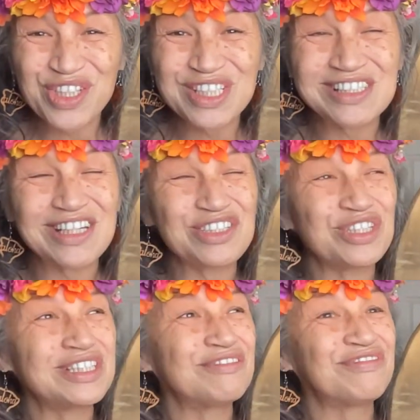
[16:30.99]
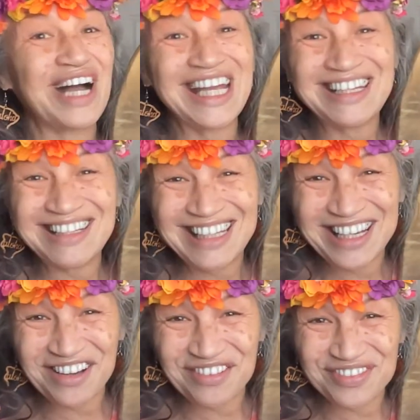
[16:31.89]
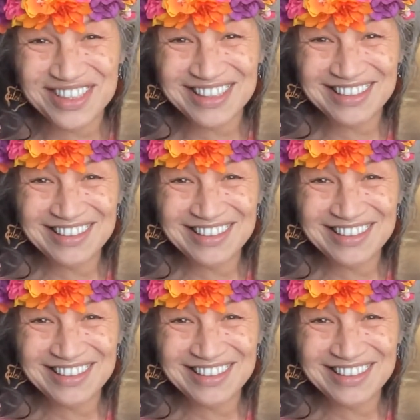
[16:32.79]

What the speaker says: It's such a divine gift.